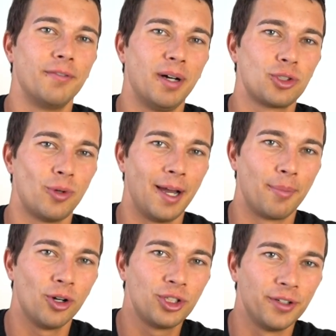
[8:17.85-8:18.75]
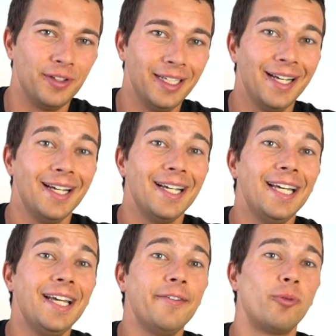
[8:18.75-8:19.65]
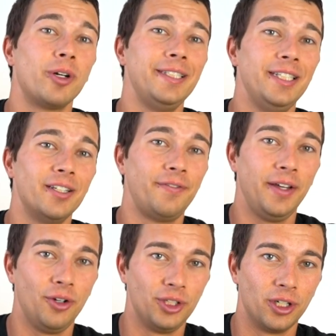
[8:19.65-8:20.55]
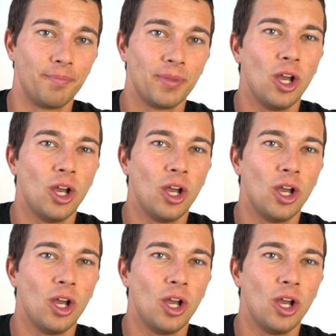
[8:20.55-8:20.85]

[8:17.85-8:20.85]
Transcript: of muscle hypertrophy if we're near failure.